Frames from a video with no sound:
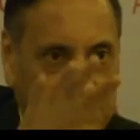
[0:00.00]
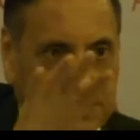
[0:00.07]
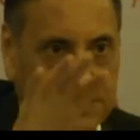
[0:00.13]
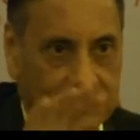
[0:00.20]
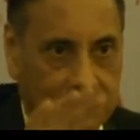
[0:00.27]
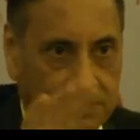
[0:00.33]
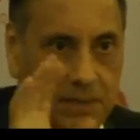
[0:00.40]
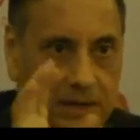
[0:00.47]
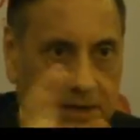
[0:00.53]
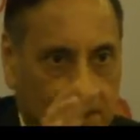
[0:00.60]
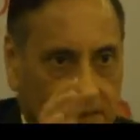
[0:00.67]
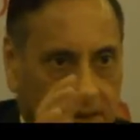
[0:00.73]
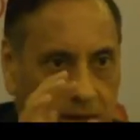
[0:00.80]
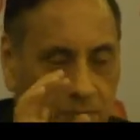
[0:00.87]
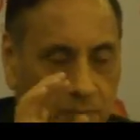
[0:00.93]
session, but
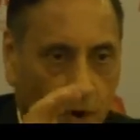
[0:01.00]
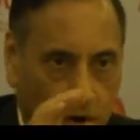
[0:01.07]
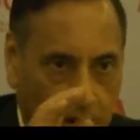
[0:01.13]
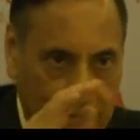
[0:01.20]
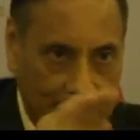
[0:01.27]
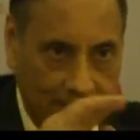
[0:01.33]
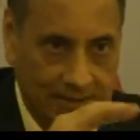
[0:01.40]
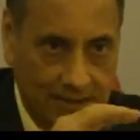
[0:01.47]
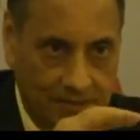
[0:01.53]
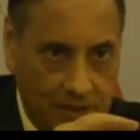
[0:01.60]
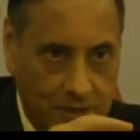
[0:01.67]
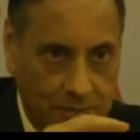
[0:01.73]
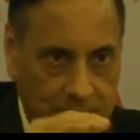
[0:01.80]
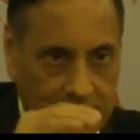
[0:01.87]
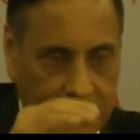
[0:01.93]
broadly they
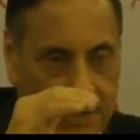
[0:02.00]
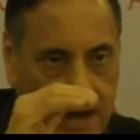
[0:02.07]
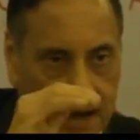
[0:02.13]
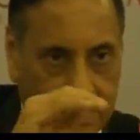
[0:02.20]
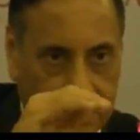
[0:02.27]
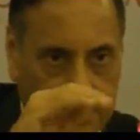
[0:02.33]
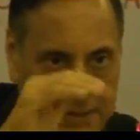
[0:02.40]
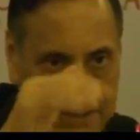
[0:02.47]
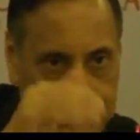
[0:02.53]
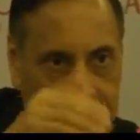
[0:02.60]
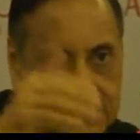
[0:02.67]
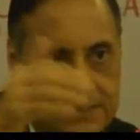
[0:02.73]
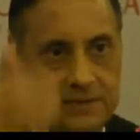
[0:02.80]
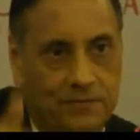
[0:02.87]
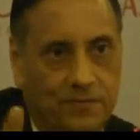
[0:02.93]
will be guaranteed